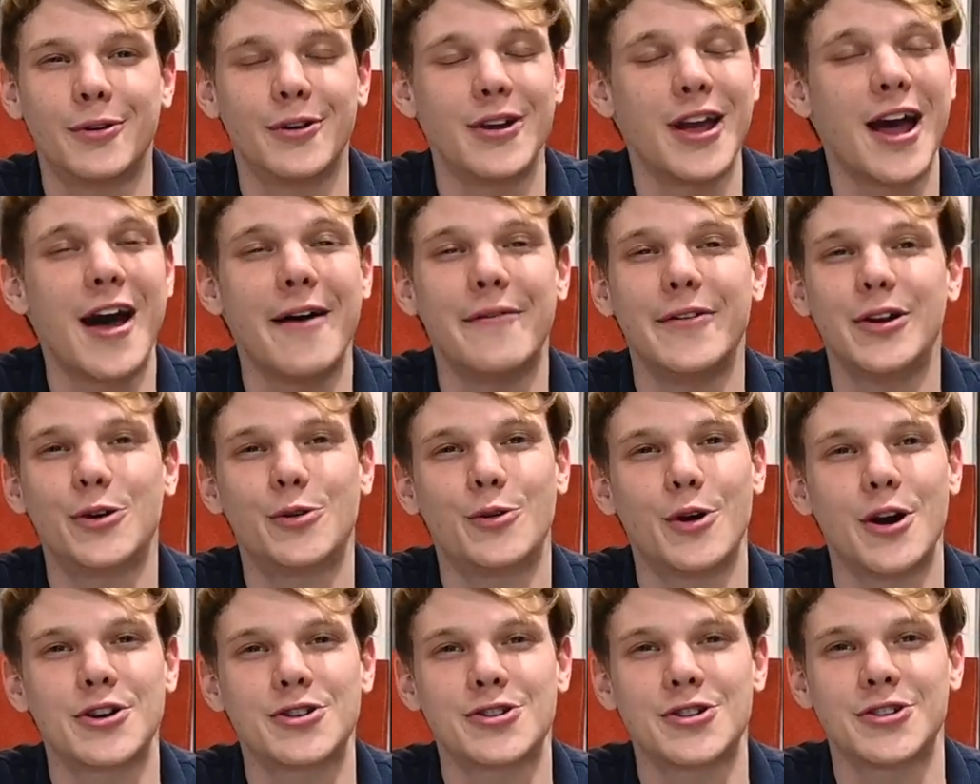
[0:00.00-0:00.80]
or you have any
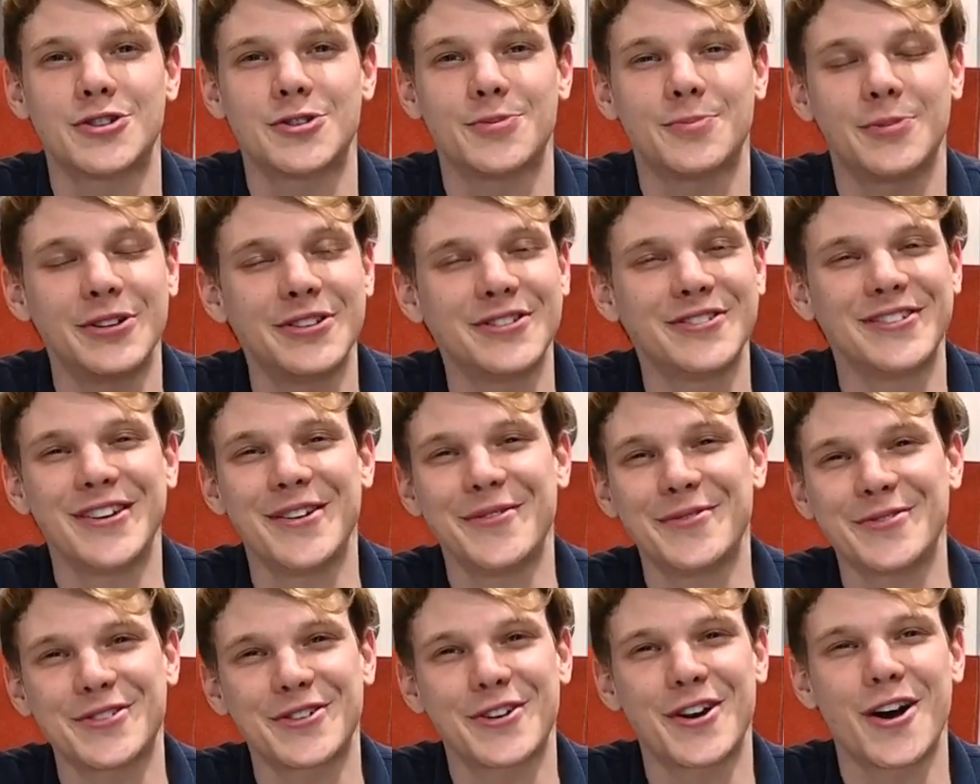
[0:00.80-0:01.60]
questions, please
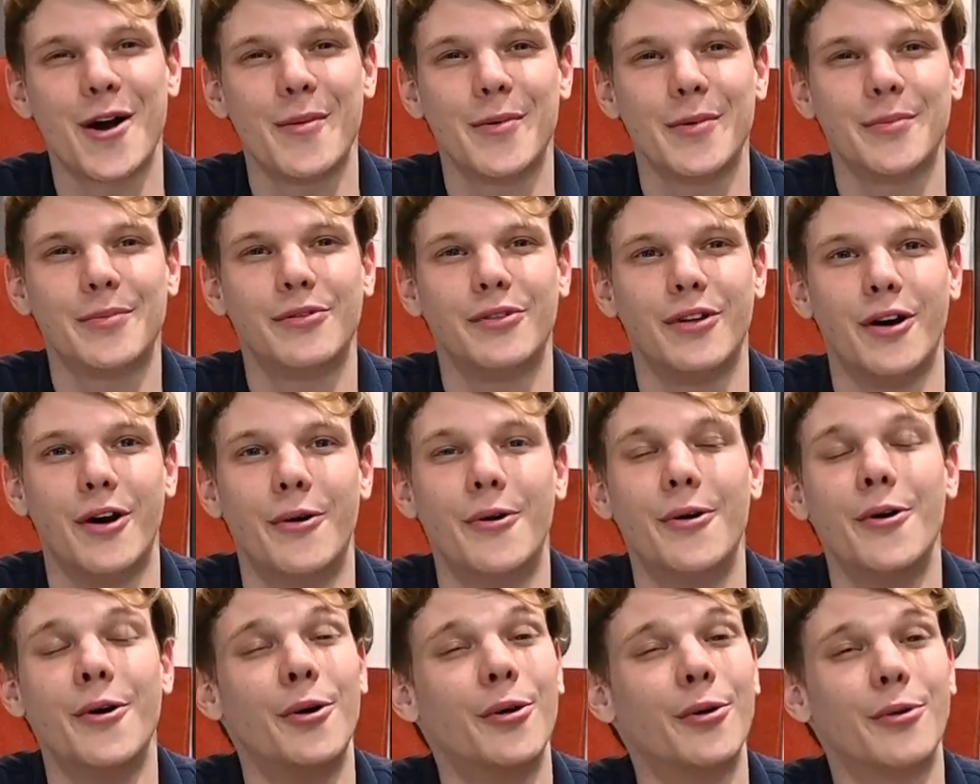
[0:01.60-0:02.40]
leave us a comment
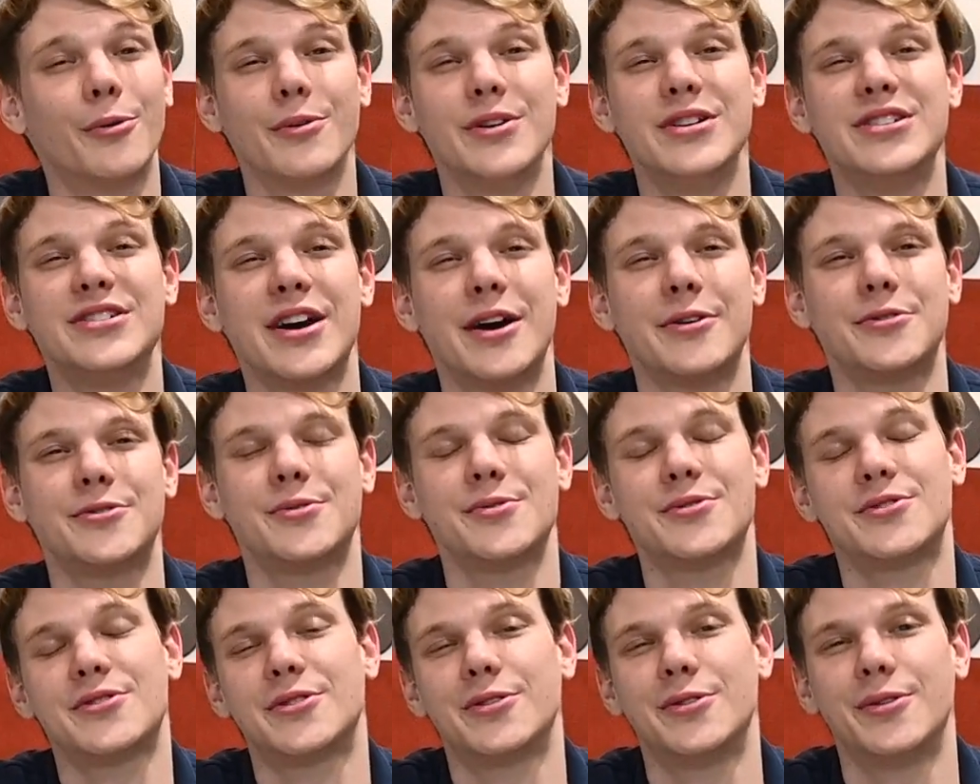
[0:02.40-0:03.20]
below or reach out
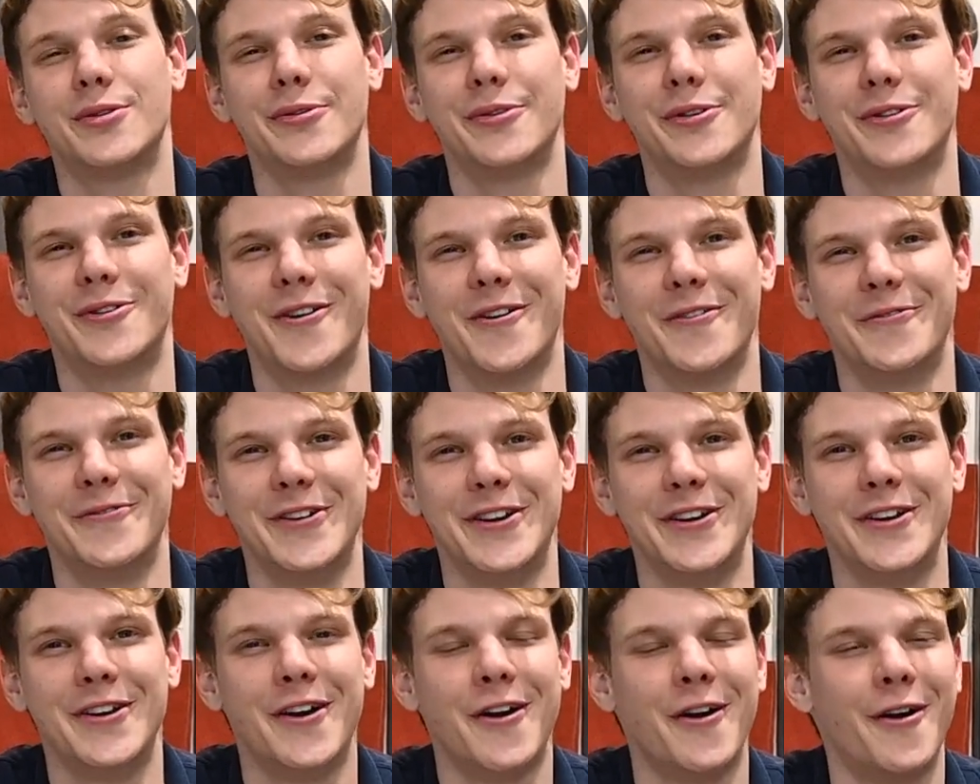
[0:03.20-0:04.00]
to us at Colonial
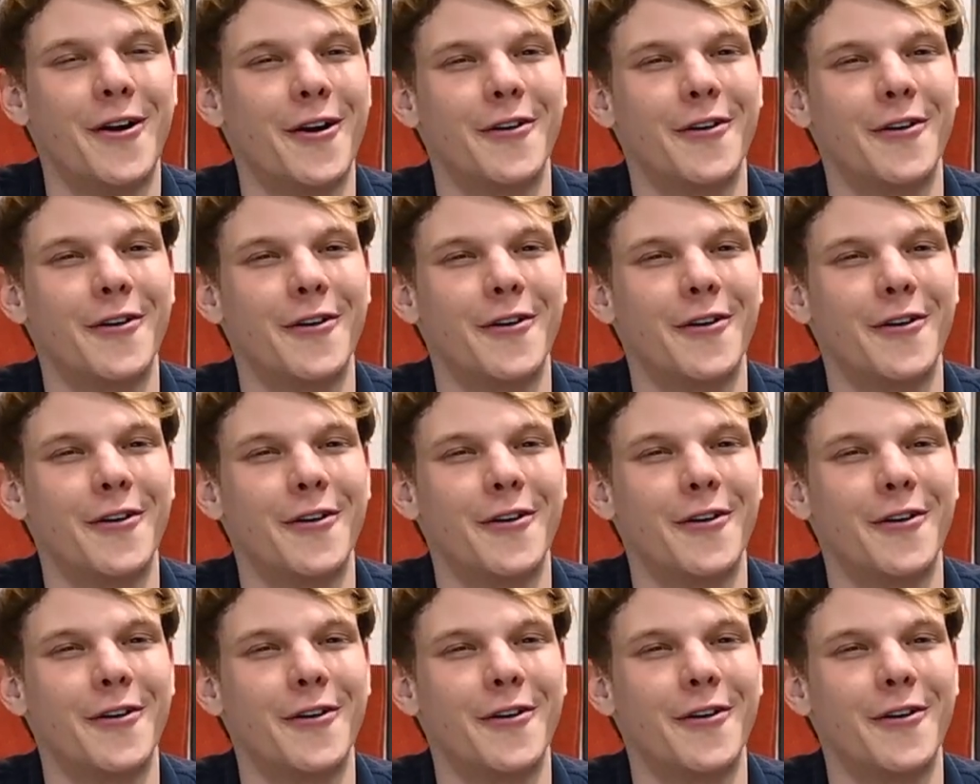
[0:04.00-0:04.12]
RV.